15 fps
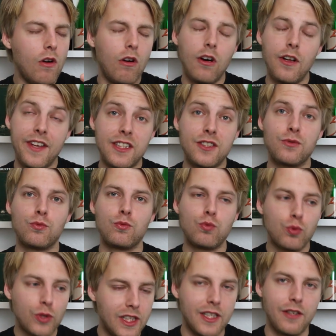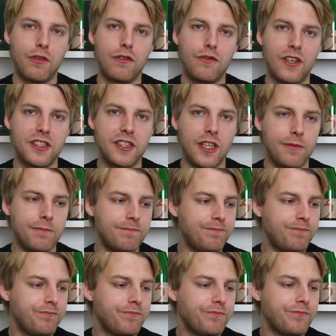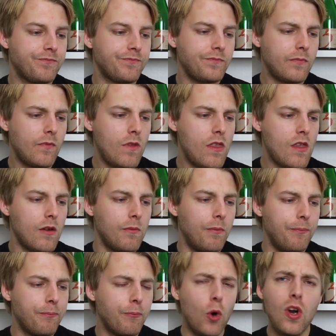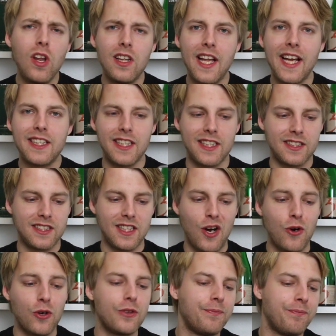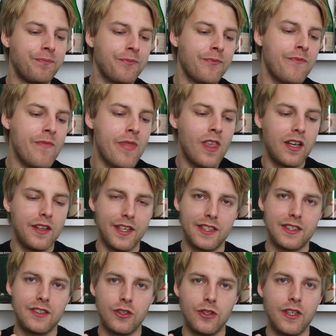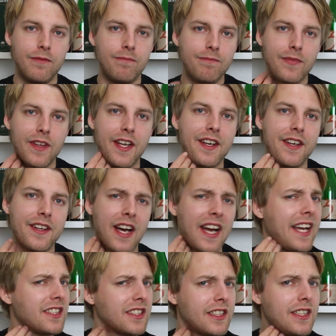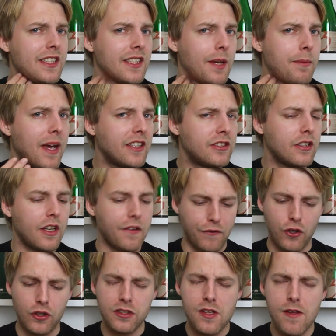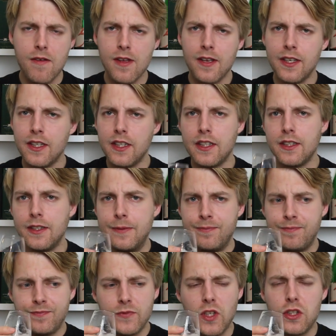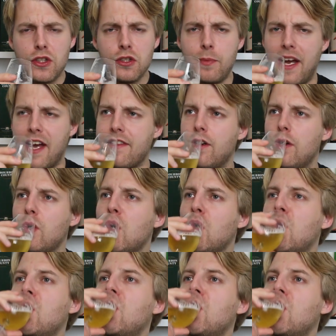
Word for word: Oh, that's really refreshing. More lactic sourness to it than I actually imagined at first. Not too bad though.